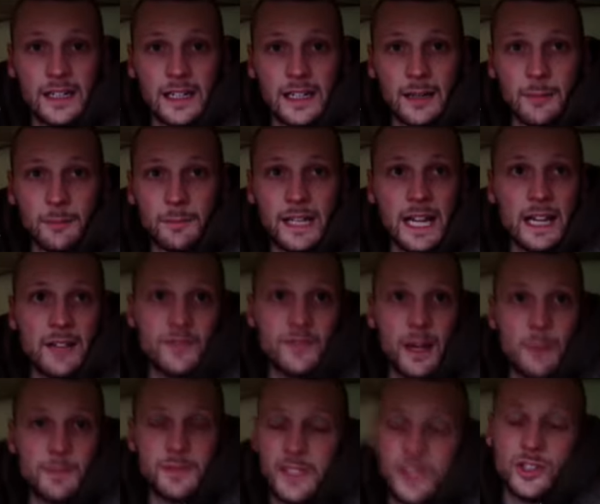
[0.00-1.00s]
I'm
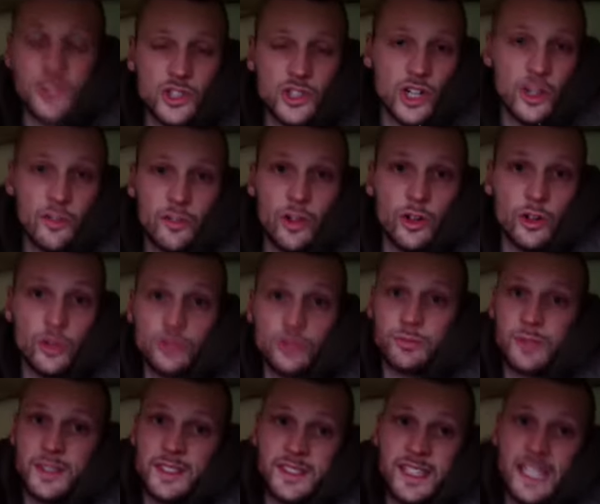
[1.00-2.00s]
95% sure I've got good
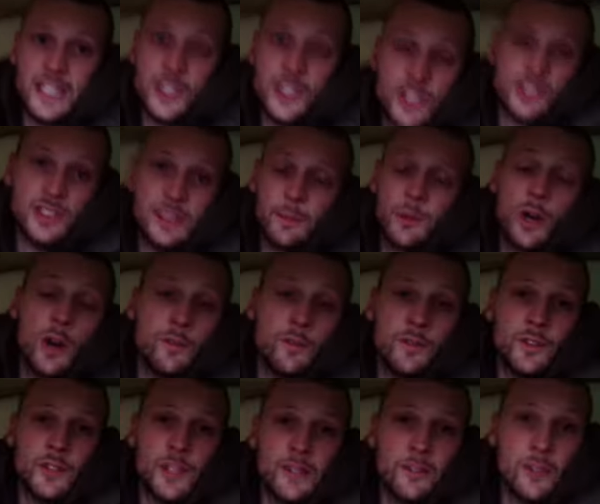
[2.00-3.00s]
presentation. I'm
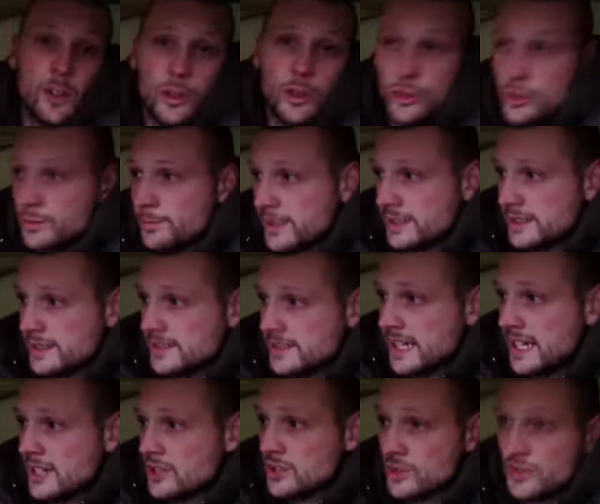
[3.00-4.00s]
confident I've got good
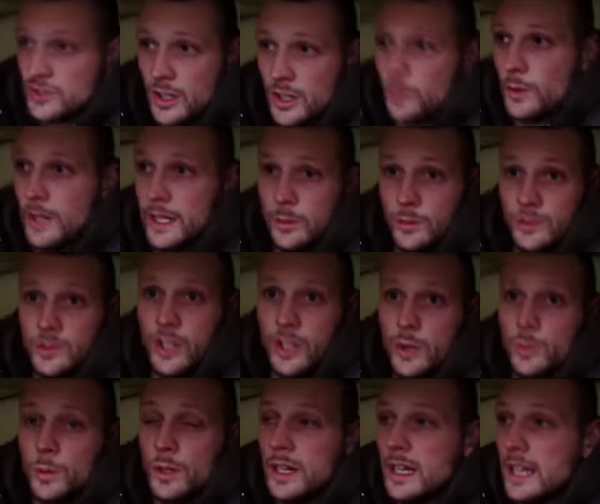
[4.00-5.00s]
presentation, so it'll
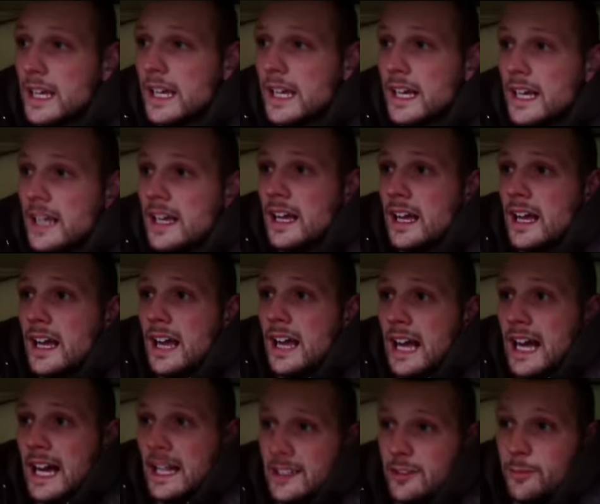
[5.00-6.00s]
do.
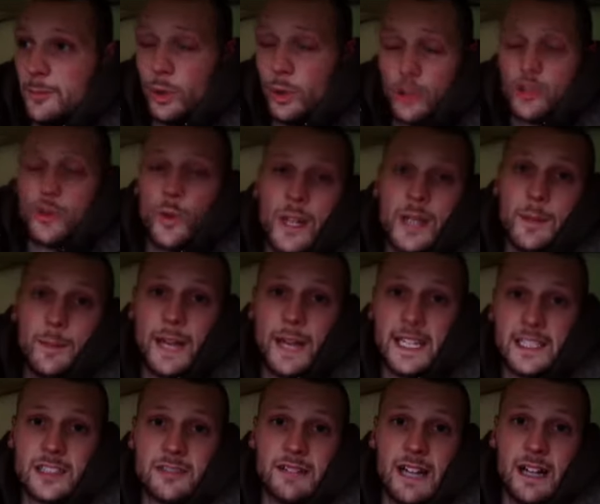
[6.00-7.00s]
And I've put 20
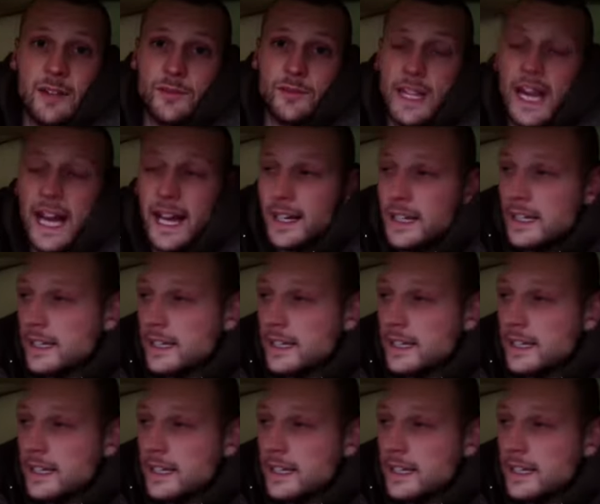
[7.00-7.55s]
baits around that,